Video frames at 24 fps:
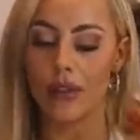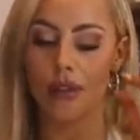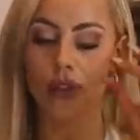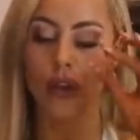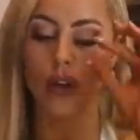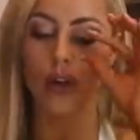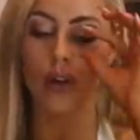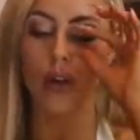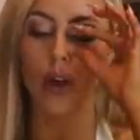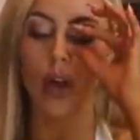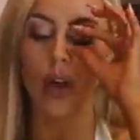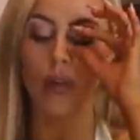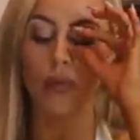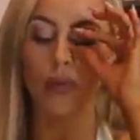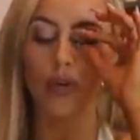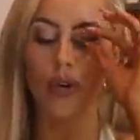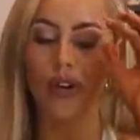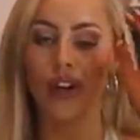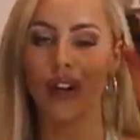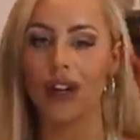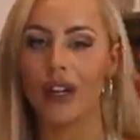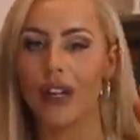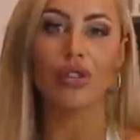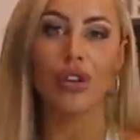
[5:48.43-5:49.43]
So I
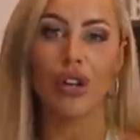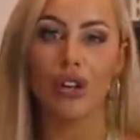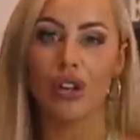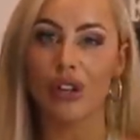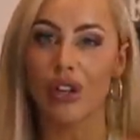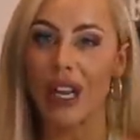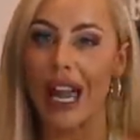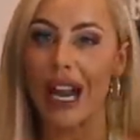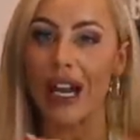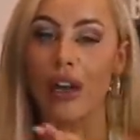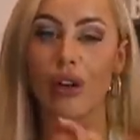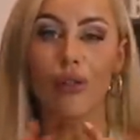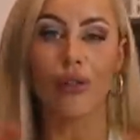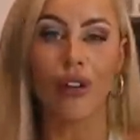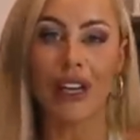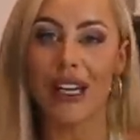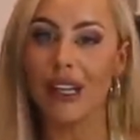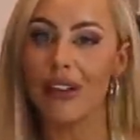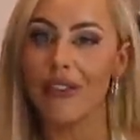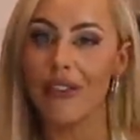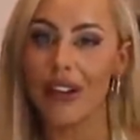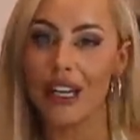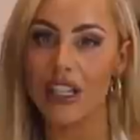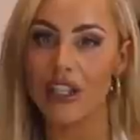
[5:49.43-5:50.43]
wouldn't certain like
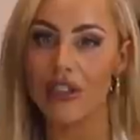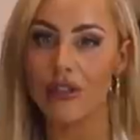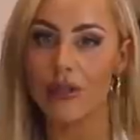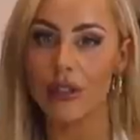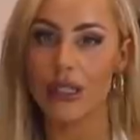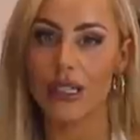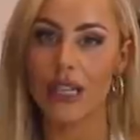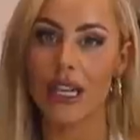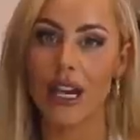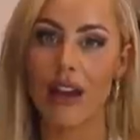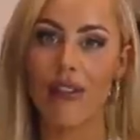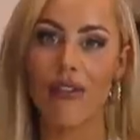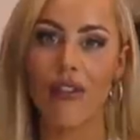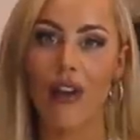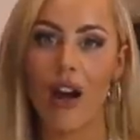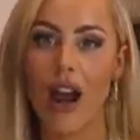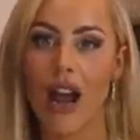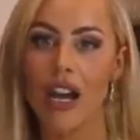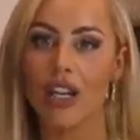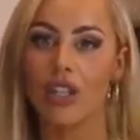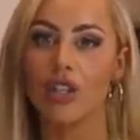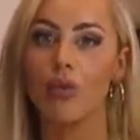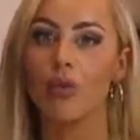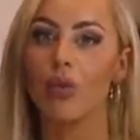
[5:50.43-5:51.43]
green vegetables in the air fryer,
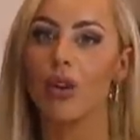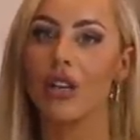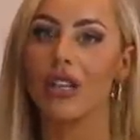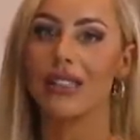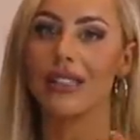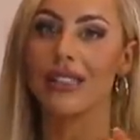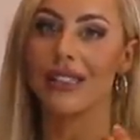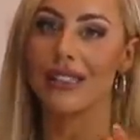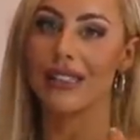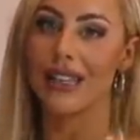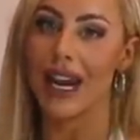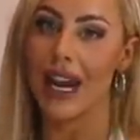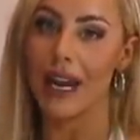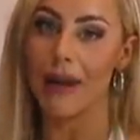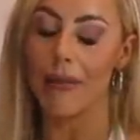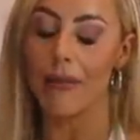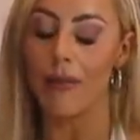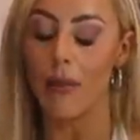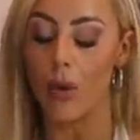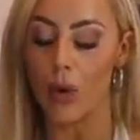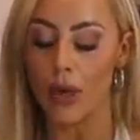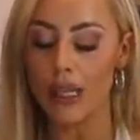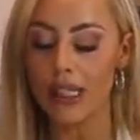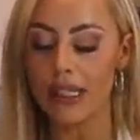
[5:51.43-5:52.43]
as you want it to stay
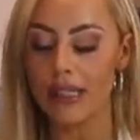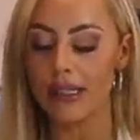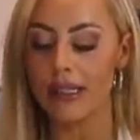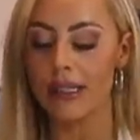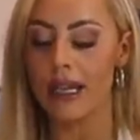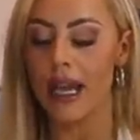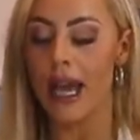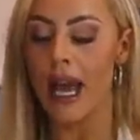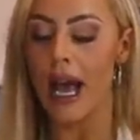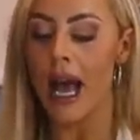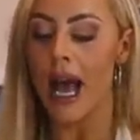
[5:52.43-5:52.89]
moist.